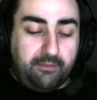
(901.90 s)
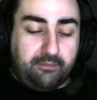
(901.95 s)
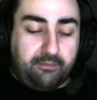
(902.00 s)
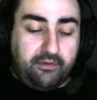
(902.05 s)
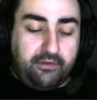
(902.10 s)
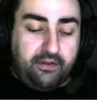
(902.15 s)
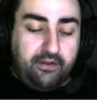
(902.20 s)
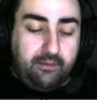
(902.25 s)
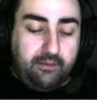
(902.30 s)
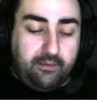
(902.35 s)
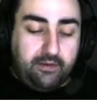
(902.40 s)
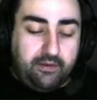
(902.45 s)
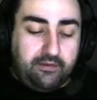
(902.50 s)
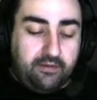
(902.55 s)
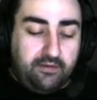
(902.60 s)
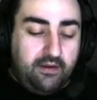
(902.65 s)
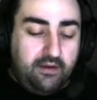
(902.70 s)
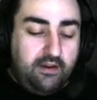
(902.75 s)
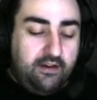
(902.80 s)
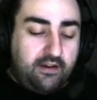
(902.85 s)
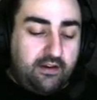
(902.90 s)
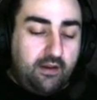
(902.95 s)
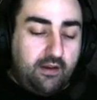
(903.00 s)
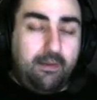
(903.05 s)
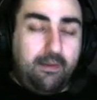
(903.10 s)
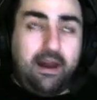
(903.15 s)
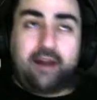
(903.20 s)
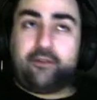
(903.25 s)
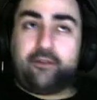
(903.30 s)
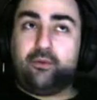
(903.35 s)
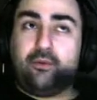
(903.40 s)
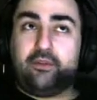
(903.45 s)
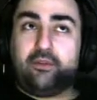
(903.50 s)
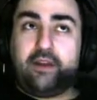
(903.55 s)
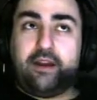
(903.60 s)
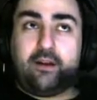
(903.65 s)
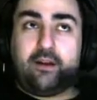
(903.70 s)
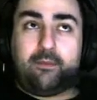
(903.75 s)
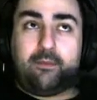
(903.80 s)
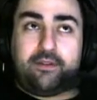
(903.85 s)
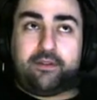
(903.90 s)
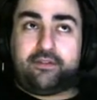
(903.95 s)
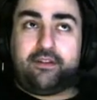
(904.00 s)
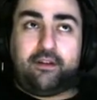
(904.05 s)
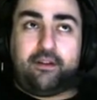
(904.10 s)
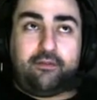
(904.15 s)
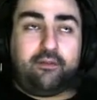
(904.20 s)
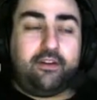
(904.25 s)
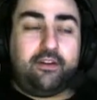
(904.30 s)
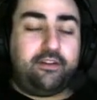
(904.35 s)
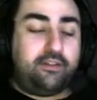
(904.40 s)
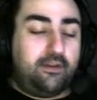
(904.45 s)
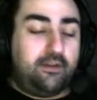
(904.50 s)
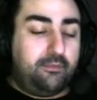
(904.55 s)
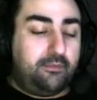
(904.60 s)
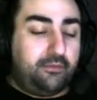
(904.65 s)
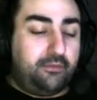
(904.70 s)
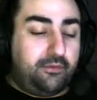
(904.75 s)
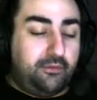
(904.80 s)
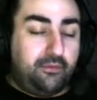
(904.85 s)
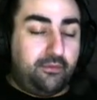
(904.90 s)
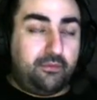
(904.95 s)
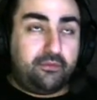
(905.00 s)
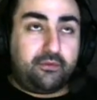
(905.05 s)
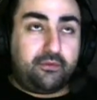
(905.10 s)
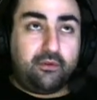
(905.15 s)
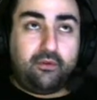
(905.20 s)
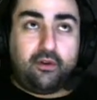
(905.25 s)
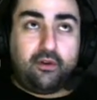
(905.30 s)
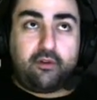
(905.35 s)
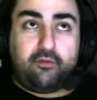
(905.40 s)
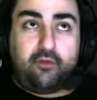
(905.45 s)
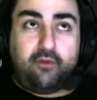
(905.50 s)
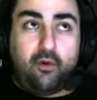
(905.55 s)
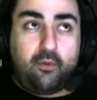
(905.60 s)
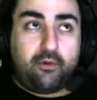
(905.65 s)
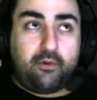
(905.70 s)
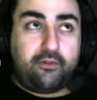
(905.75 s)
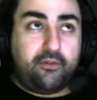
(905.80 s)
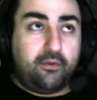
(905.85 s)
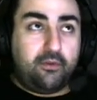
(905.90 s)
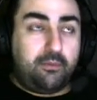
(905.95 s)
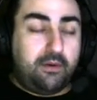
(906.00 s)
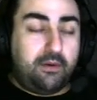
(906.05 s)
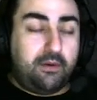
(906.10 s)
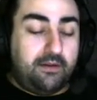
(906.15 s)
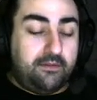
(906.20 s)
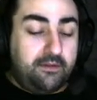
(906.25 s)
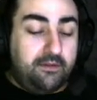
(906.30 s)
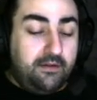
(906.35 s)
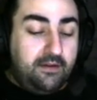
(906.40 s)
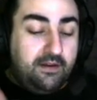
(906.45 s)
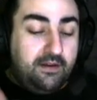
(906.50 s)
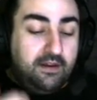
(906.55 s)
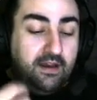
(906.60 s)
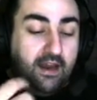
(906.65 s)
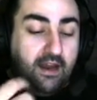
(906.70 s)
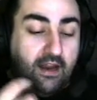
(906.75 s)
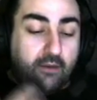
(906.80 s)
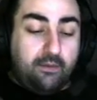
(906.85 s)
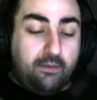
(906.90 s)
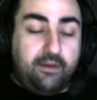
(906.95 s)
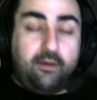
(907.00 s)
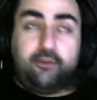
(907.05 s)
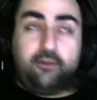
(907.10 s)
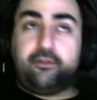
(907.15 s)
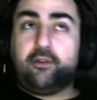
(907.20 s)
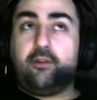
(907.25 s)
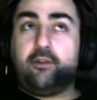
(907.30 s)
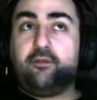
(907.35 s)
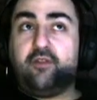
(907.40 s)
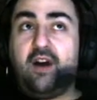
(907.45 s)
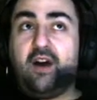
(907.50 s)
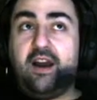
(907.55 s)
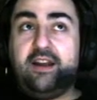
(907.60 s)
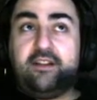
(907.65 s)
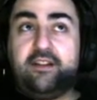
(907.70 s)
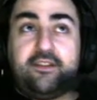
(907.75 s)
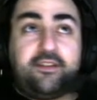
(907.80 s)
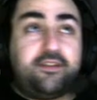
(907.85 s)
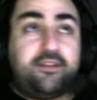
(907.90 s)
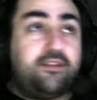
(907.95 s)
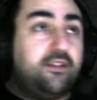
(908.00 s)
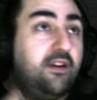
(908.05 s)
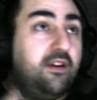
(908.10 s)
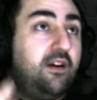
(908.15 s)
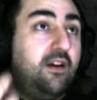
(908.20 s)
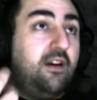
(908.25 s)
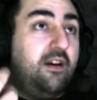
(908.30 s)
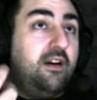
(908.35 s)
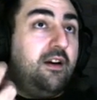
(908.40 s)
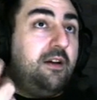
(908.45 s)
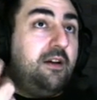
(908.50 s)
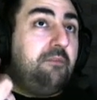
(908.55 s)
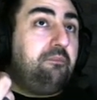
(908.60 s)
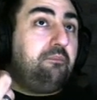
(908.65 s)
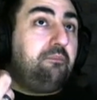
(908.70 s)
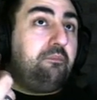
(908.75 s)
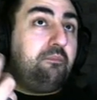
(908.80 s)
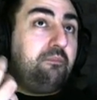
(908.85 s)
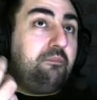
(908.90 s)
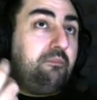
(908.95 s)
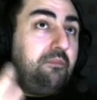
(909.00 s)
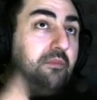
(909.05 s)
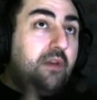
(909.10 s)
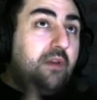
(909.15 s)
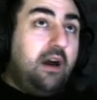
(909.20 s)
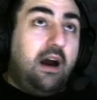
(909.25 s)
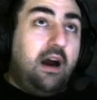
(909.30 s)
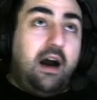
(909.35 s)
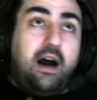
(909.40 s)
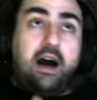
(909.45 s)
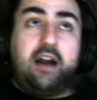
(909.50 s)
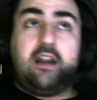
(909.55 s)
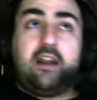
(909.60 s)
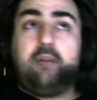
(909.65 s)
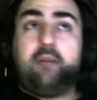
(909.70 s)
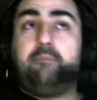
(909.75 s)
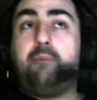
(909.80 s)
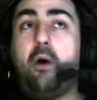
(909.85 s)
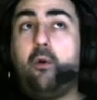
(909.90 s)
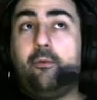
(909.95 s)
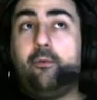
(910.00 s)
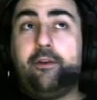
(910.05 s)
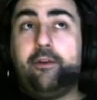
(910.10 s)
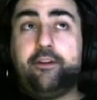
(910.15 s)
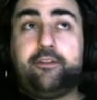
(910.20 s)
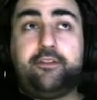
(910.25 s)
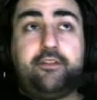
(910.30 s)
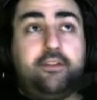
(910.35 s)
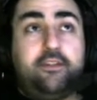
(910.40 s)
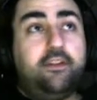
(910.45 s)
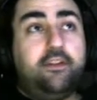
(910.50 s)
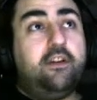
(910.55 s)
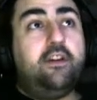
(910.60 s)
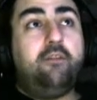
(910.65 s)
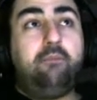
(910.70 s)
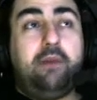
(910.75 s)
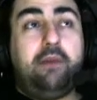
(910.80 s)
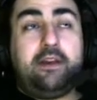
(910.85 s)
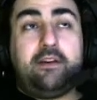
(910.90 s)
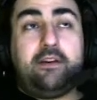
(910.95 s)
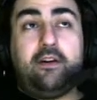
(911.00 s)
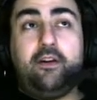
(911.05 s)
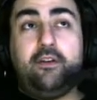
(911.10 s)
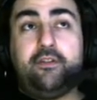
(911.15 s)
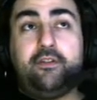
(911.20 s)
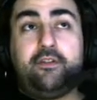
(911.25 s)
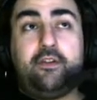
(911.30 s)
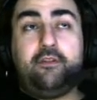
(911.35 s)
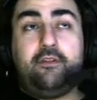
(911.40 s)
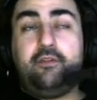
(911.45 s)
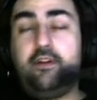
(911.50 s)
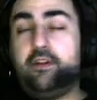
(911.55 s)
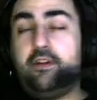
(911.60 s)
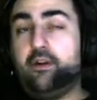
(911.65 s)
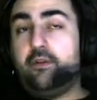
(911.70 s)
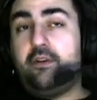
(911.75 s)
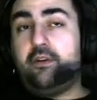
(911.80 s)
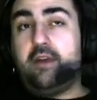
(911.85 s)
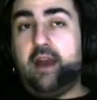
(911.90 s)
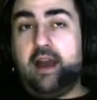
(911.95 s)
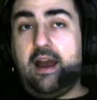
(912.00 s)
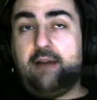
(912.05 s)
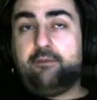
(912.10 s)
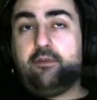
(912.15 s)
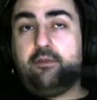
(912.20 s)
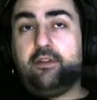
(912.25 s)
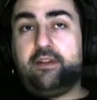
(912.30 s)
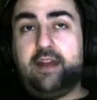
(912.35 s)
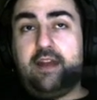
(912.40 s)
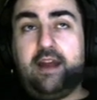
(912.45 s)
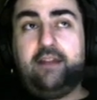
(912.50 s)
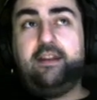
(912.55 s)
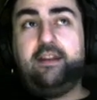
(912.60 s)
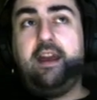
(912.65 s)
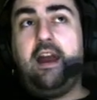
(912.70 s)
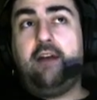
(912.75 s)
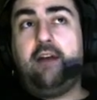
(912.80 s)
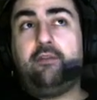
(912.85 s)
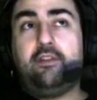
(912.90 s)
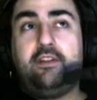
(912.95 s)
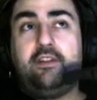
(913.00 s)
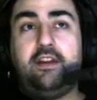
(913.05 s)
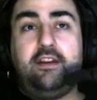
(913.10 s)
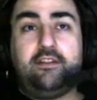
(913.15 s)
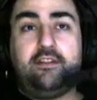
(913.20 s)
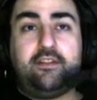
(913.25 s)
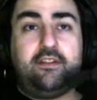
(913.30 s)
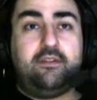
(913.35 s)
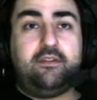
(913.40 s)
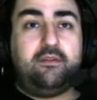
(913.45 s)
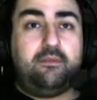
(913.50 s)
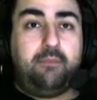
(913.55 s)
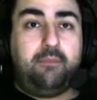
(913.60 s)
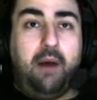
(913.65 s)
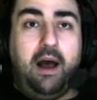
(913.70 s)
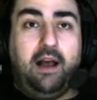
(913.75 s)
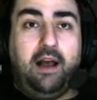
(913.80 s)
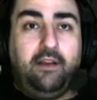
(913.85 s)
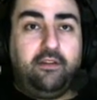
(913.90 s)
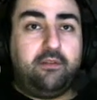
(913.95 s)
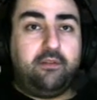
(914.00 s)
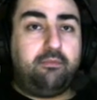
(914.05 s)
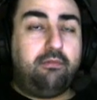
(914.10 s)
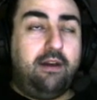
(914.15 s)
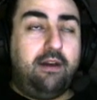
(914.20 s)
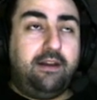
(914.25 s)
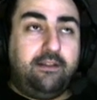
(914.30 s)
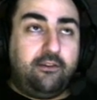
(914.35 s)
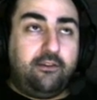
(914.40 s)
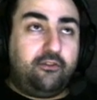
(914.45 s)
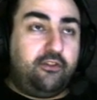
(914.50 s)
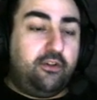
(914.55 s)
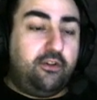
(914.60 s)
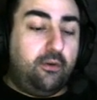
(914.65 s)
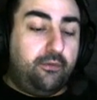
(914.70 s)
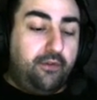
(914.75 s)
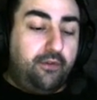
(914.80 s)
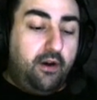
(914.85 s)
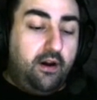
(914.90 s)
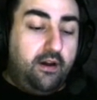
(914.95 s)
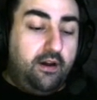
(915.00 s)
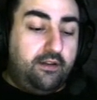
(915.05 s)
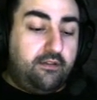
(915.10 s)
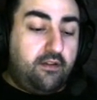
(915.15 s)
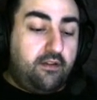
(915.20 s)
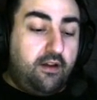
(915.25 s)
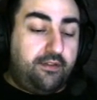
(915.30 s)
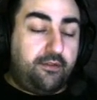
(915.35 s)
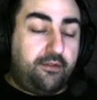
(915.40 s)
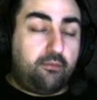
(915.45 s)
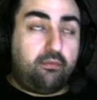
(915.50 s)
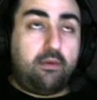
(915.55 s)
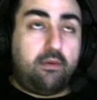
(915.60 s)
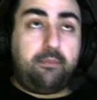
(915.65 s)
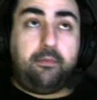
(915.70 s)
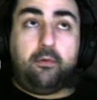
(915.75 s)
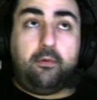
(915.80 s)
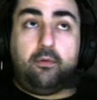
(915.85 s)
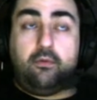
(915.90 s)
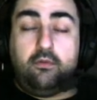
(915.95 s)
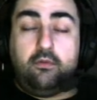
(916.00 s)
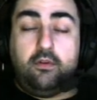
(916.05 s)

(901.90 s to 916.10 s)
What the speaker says: the team and come back to it later. But it's definitely something to look forward to. But Anyway, those are the fights. On a bonus, because if you know you have Lynette, you have a decent box to break the shield on the Ripple